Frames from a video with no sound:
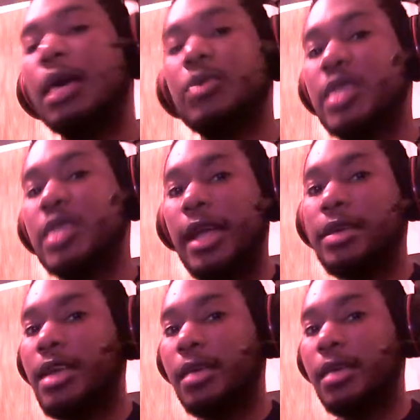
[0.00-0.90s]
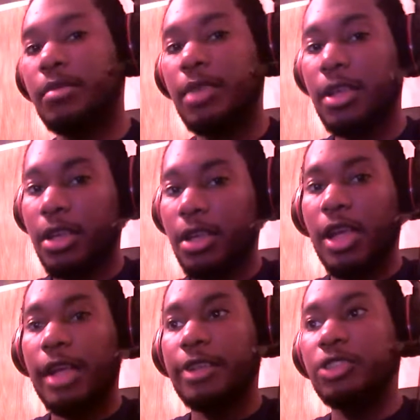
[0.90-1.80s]
was in that game.
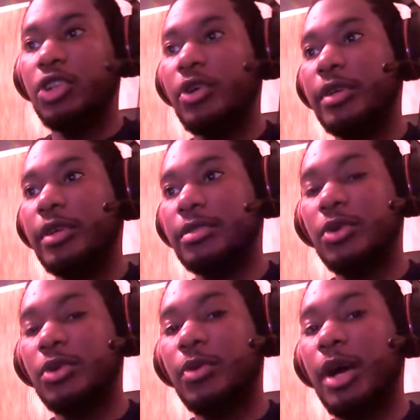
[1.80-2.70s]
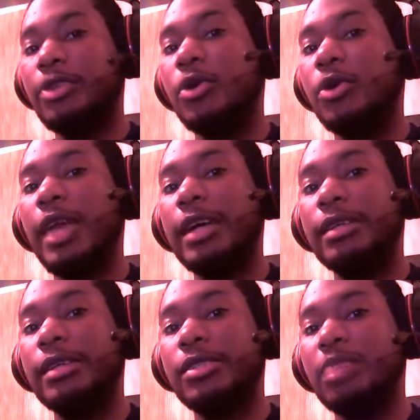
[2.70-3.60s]
And, so I know that
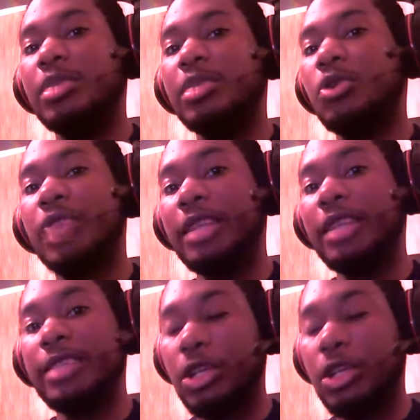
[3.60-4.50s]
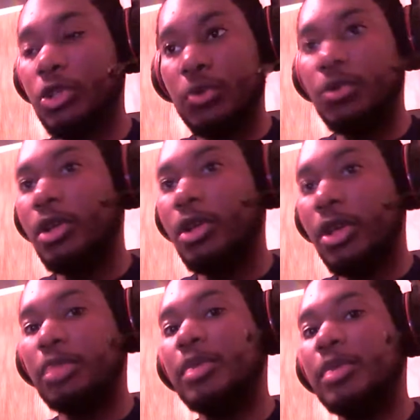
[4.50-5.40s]
it's going to be authentic to
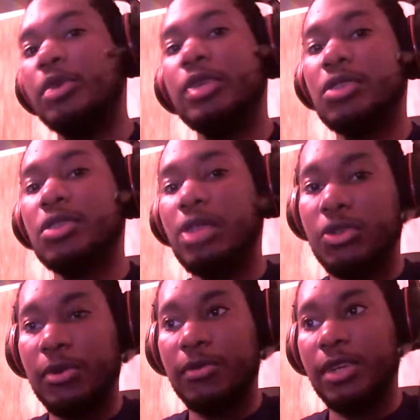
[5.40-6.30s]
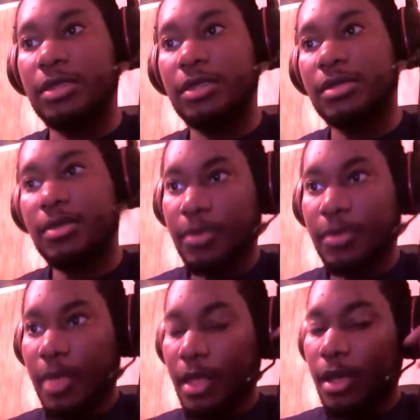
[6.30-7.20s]
the Metal Gear Solid universe.
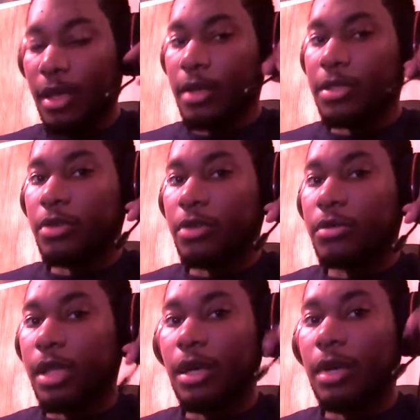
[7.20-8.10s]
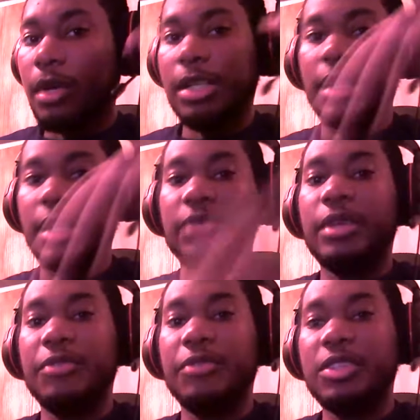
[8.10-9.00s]
So, yeah, I mean, if
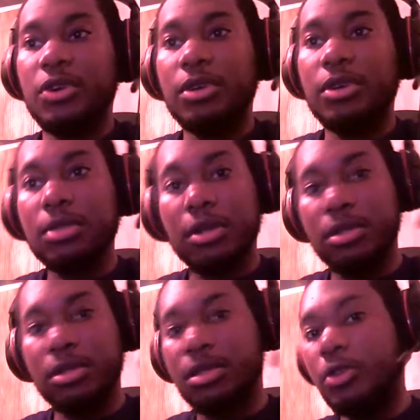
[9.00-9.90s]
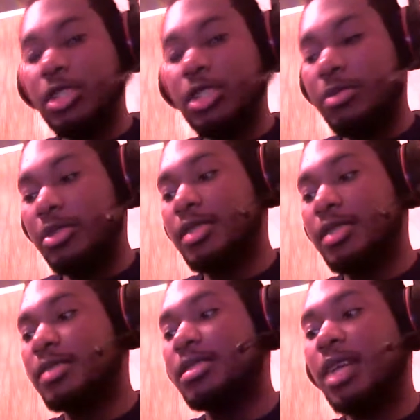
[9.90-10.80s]
it's not got Kojima's
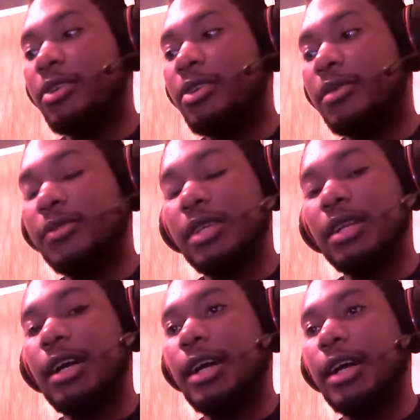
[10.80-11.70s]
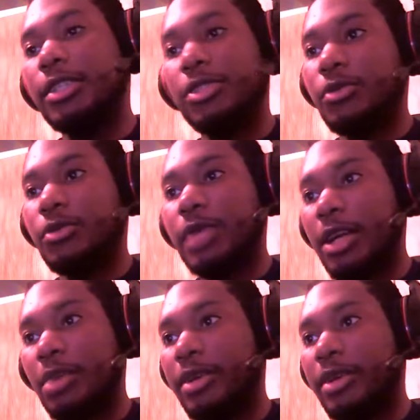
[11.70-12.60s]
sign off, then I just don't
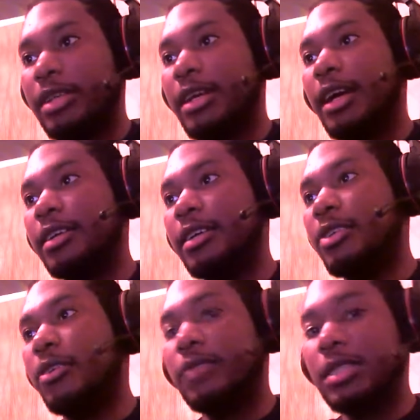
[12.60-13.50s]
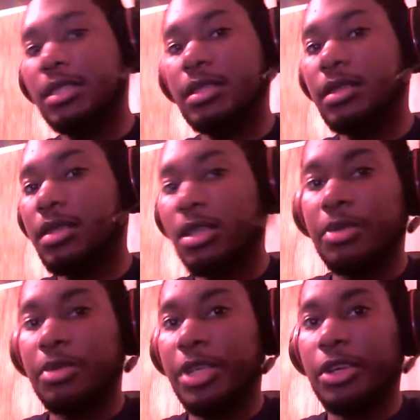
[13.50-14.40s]
care about it. And obviously,
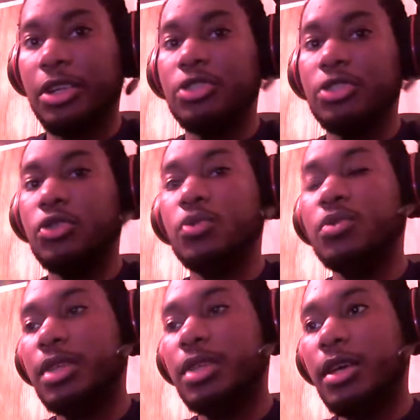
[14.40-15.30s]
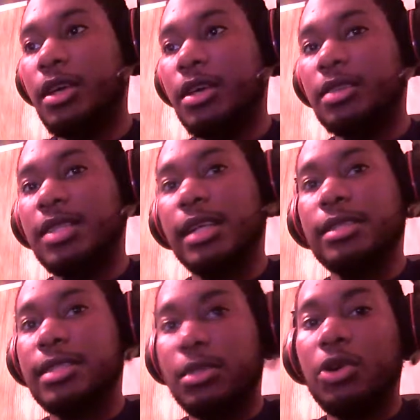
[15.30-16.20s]
Konami are going to use, because they
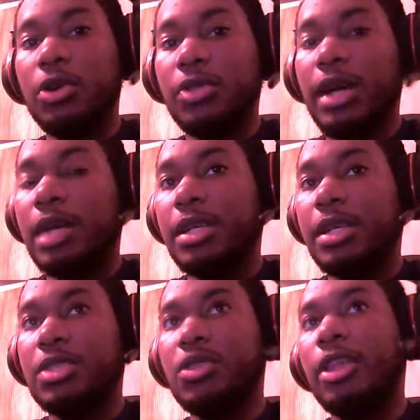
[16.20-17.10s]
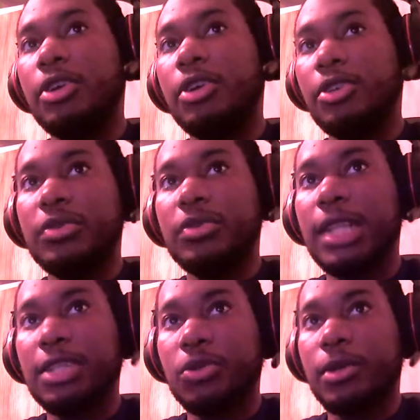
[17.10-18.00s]
still own the IP, so they're going to use
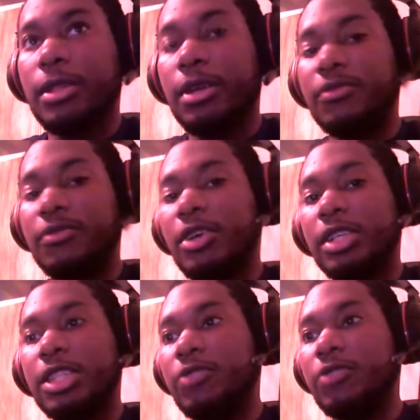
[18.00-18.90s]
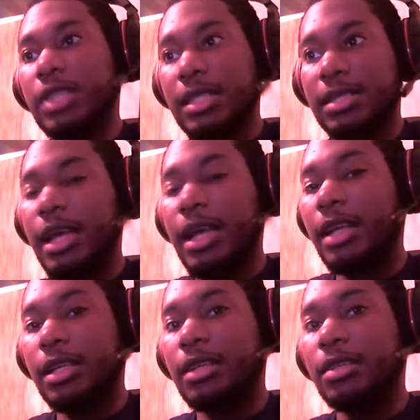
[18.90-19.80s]
that to their advantage and release
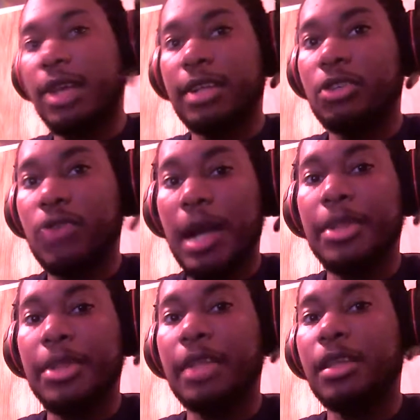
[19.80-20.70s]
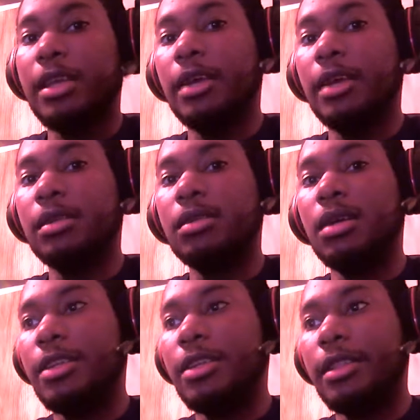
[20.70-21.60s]
any kind of crap that they can
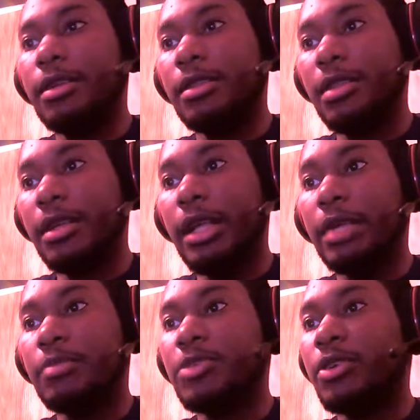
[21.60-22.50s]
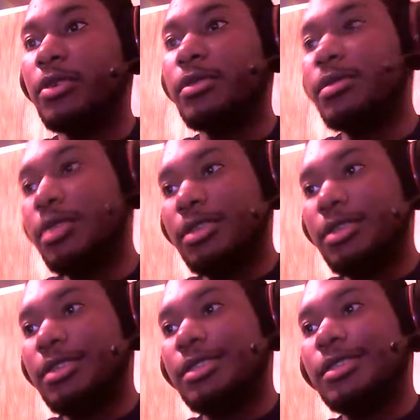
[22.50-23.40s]
under the name. So
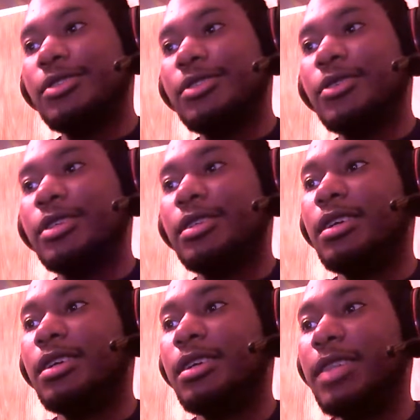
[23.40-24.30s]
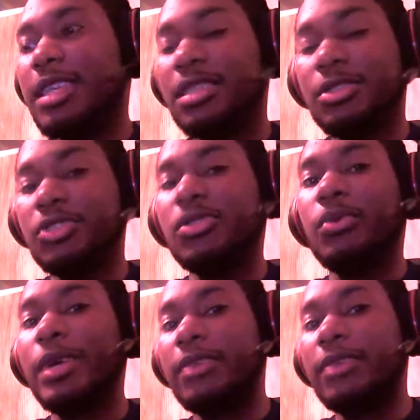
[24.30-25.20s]
yeah, that's just the
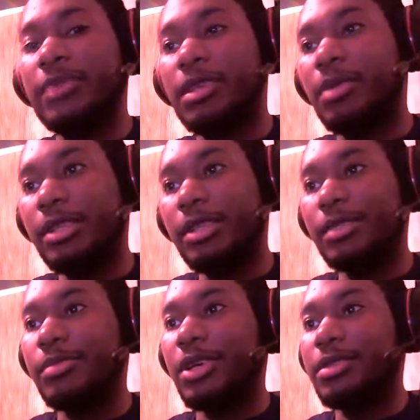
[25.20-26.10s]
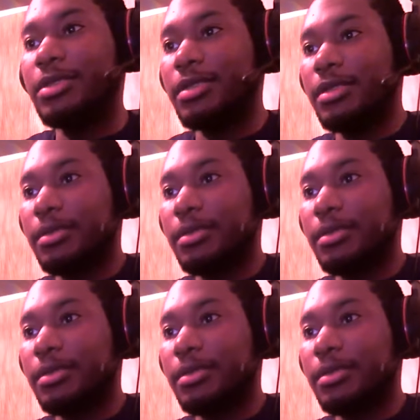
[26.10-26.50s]
way I feel about it personally.